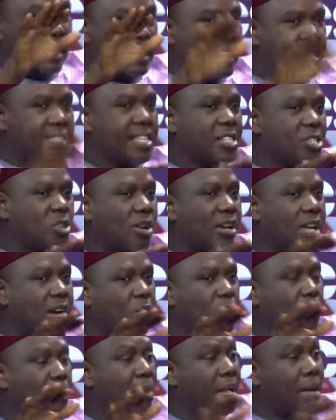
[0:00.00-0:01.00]
The decision that
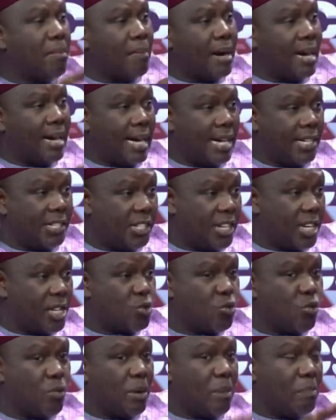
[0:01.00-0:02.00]
will be made by
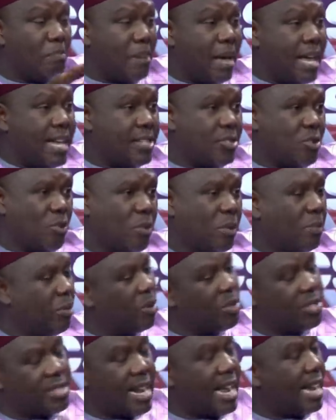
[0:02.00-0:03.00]
Nigerians will be based upon,
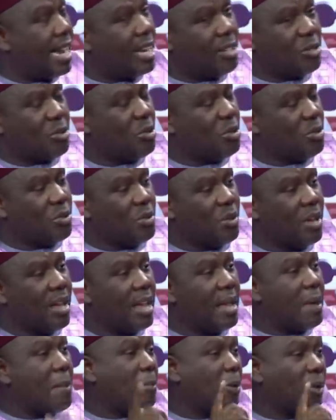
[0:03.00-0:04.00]
because like I told you,
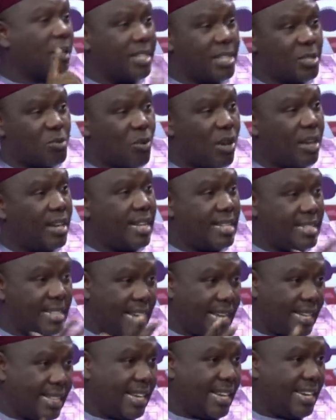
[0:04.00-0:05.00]
in politics one day is
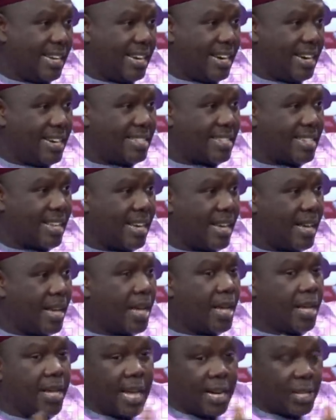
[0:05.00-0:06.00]
like 10 years.
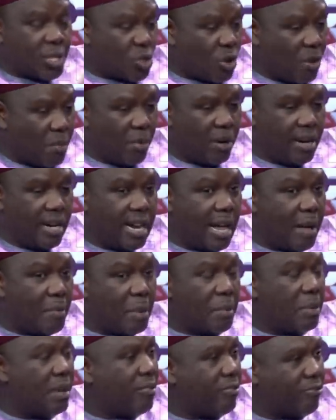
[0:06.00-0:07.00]
There is somebody that
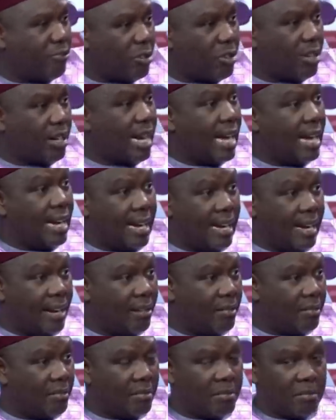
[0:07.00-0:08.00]
may be a frontliner
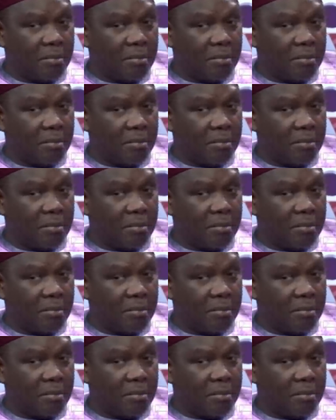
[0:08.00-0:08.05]
now.